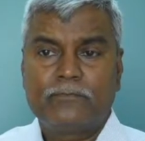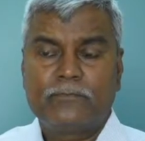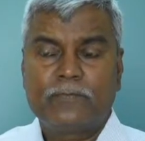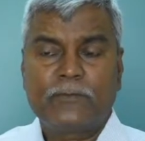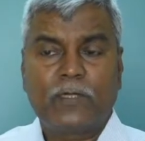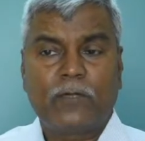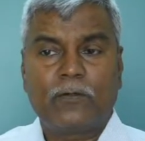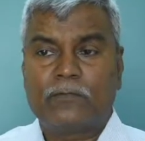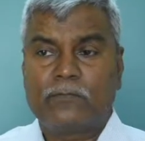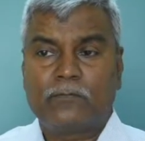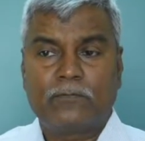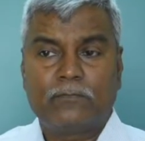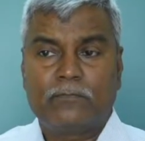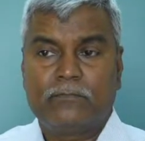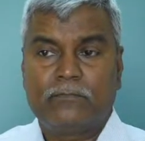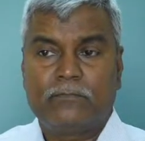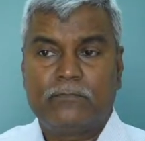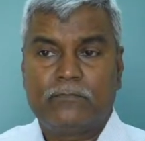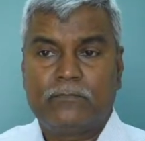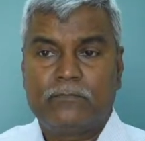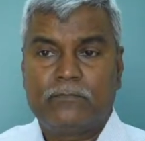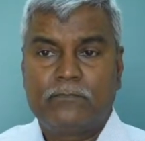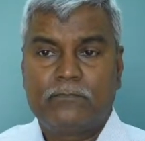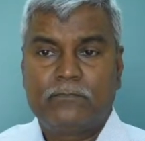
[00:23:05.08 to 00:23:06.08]
Now,
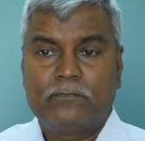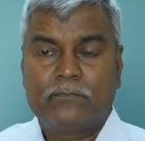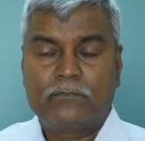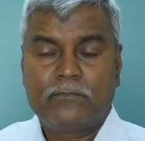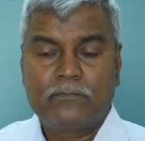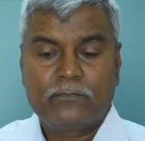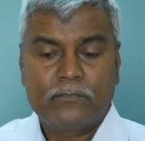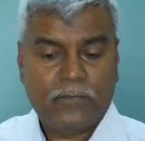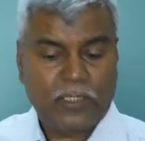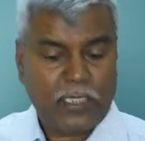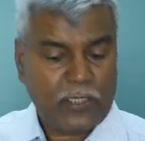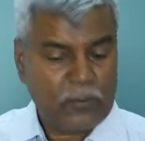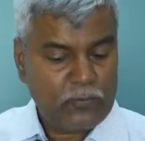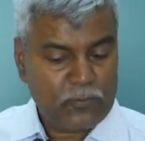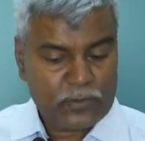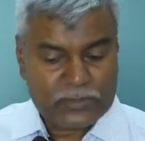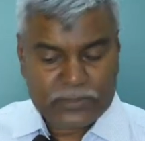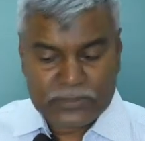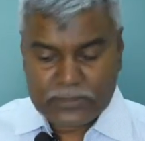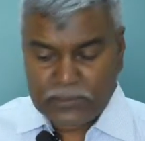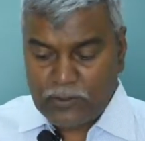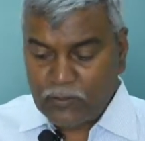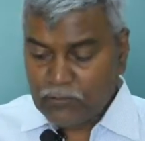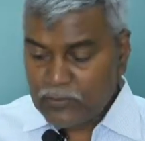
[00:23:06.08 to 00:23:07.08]
I
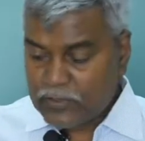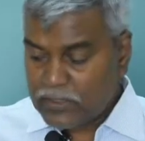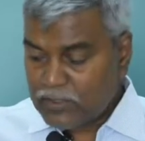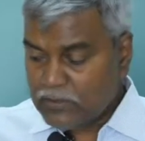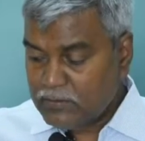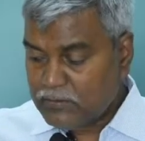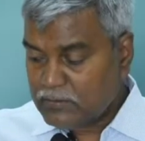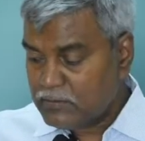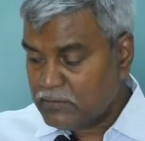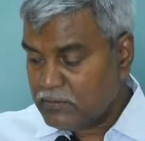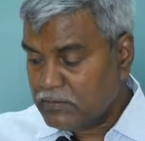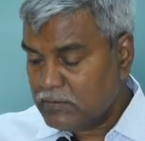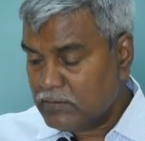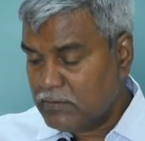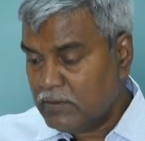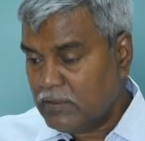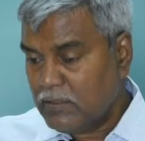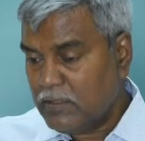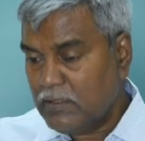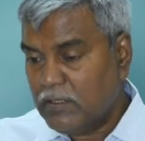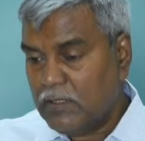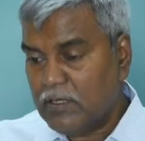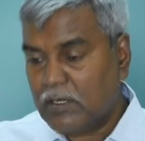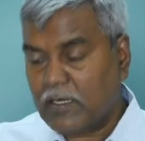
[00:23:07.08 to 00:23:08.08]
was counting
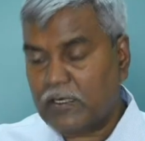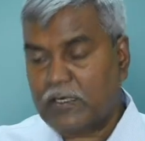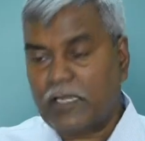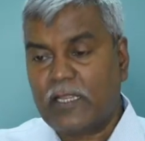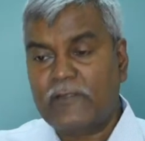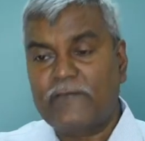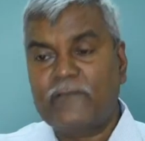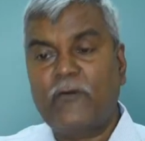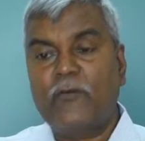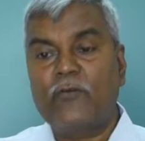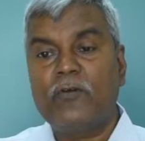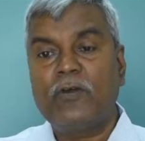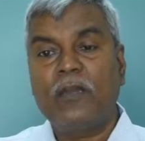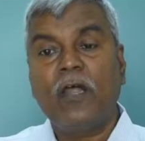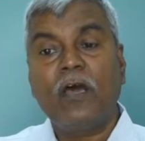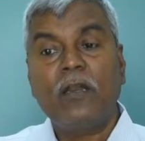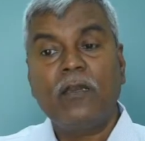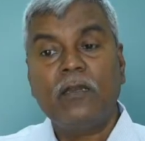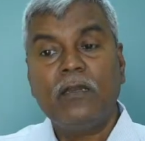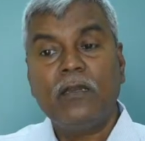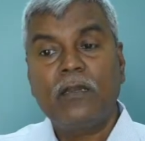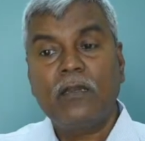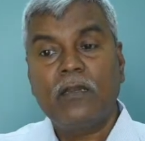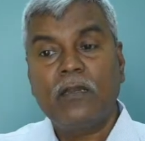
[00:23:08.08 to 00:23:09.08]
and I found
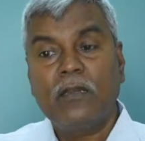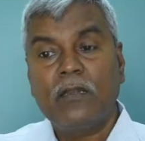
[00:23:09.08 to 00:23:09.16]
none.